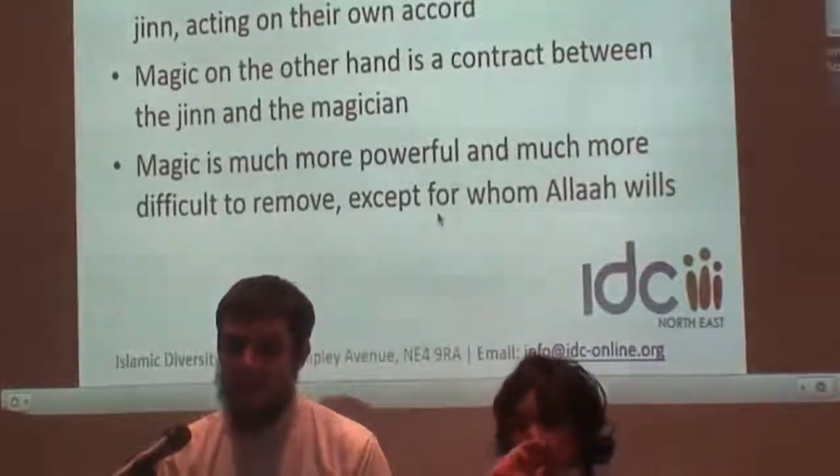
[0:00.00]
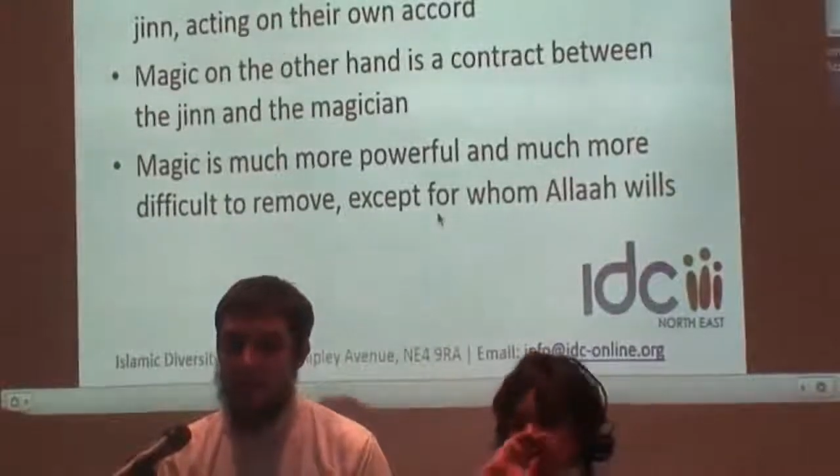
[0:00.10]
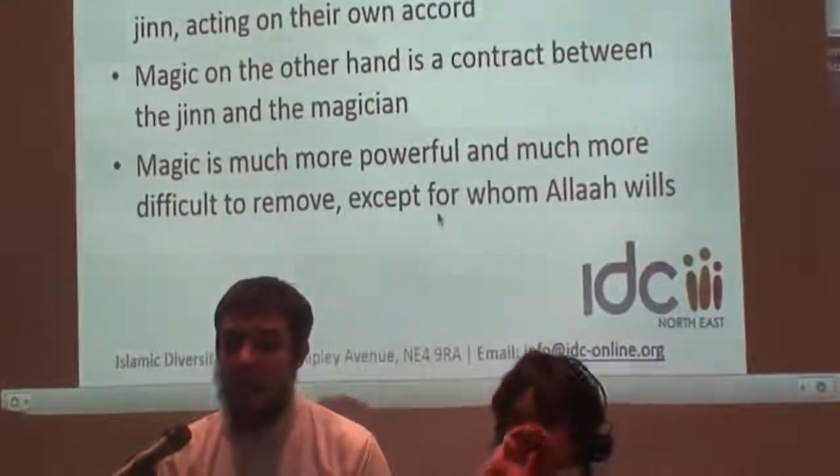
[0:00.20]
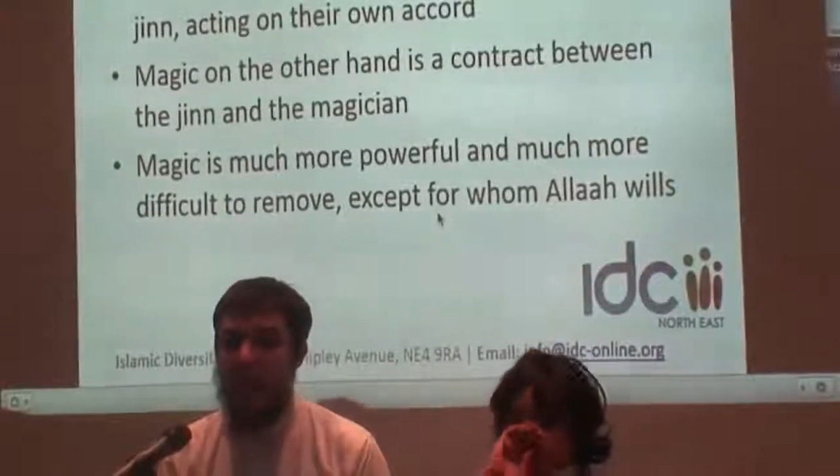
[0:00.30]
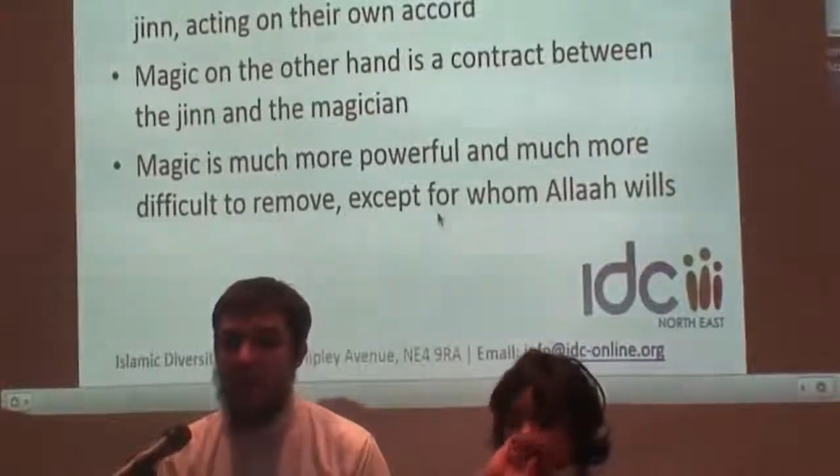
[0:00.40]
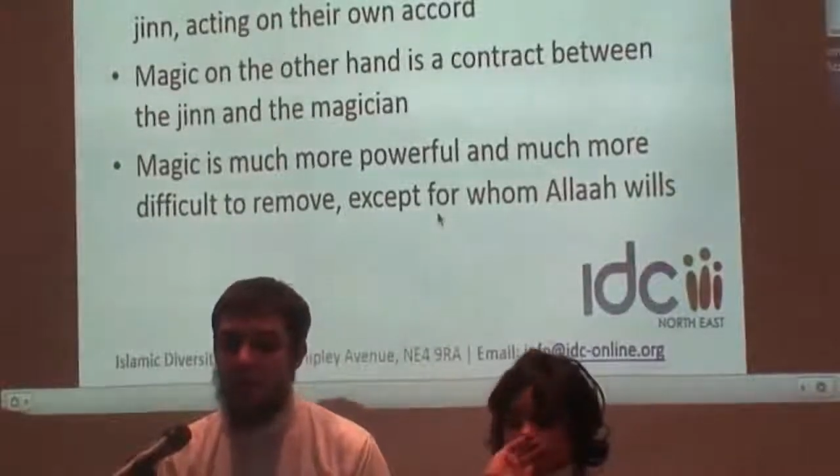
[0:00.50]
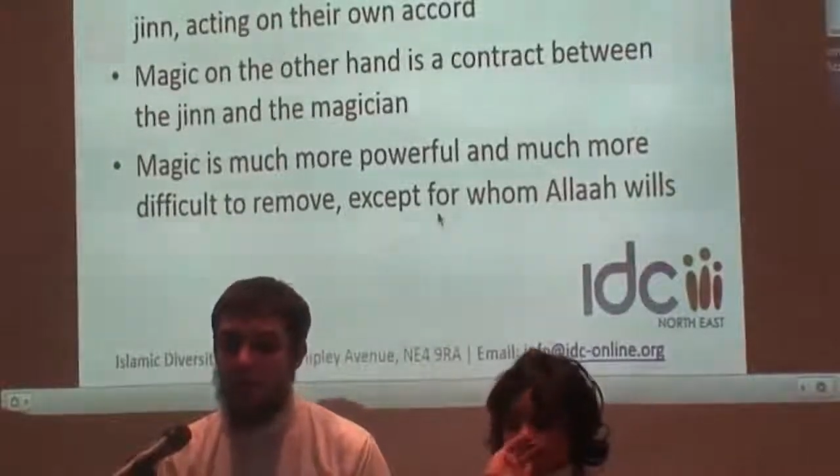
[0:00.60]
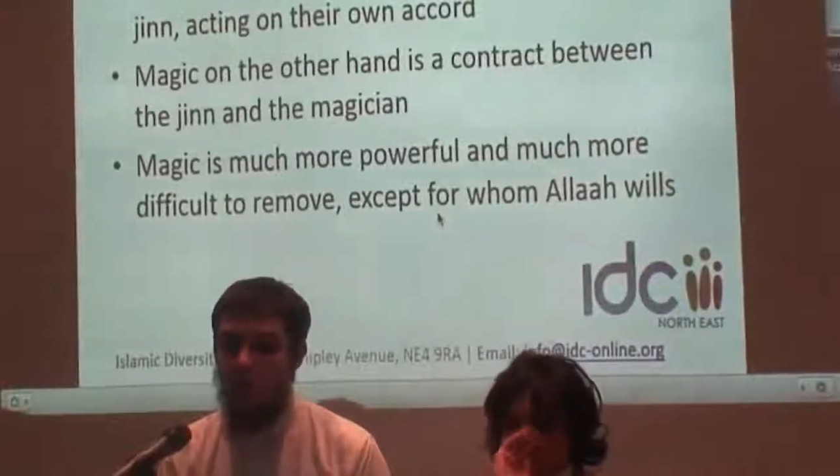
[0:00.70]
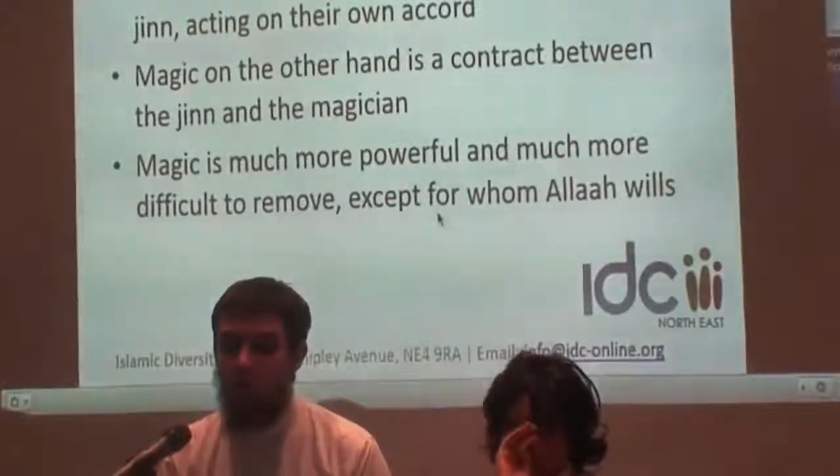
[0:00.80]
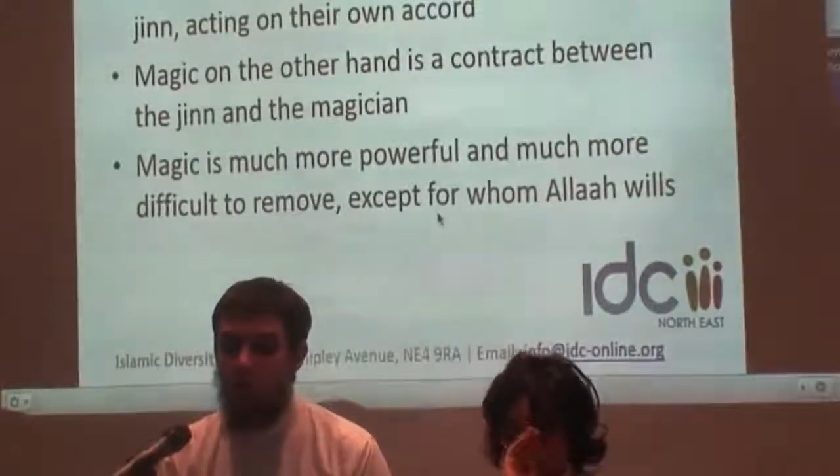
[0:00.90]
the act
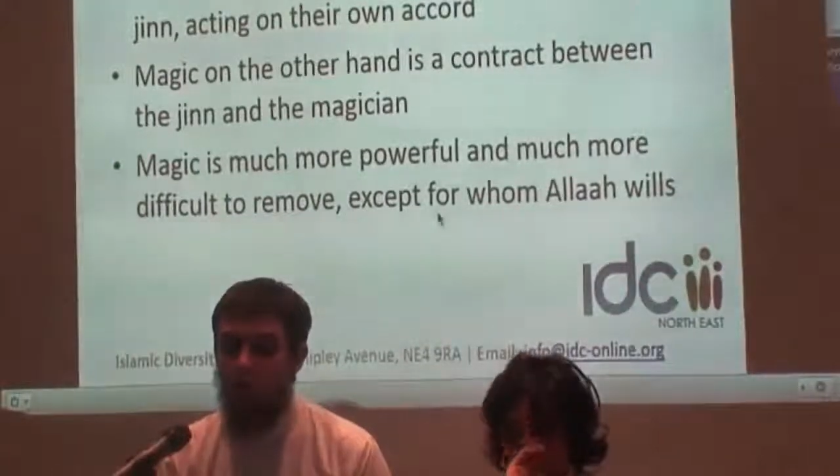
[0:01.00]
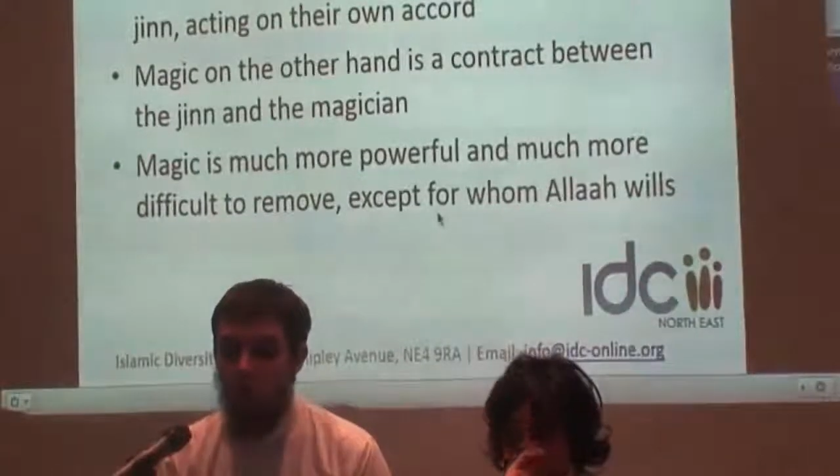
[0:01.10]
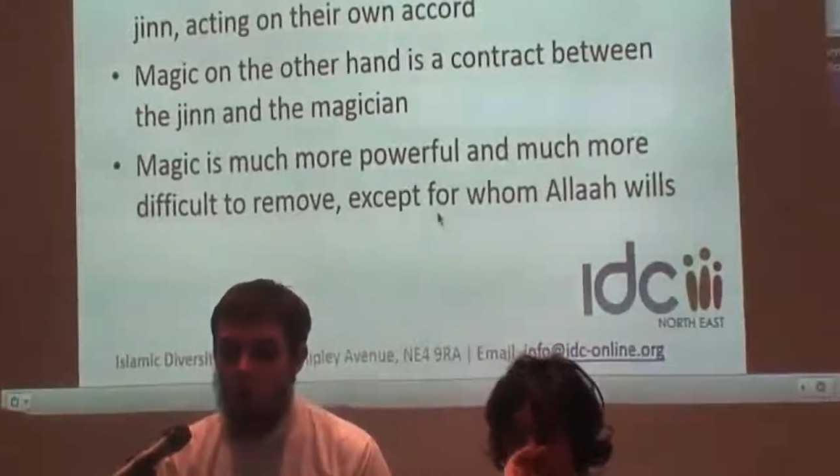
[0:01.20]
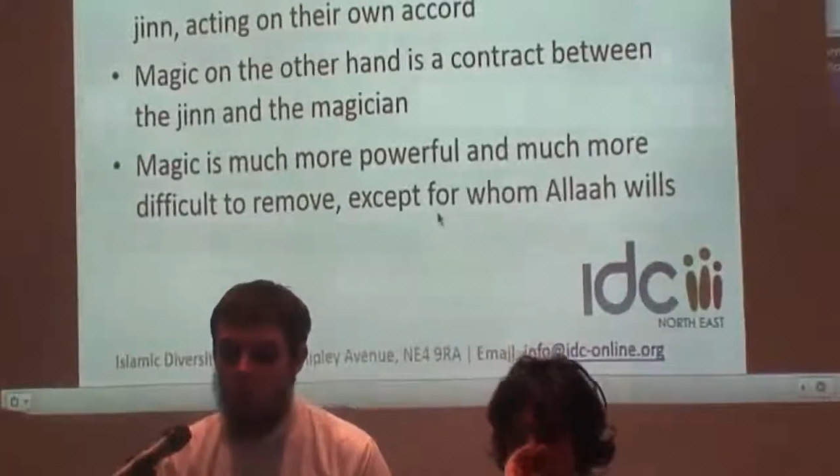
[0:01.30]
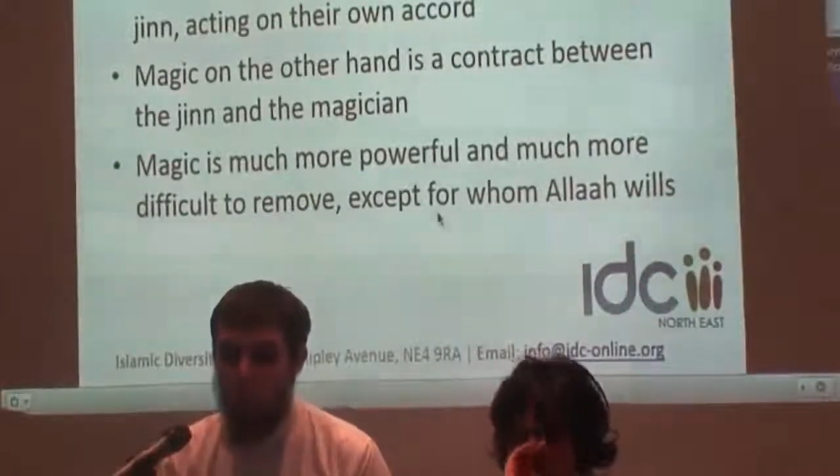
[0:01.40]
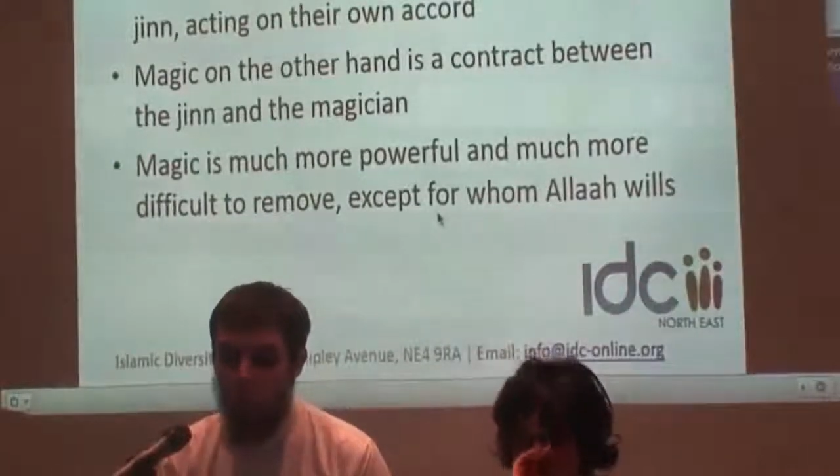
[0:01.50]
of one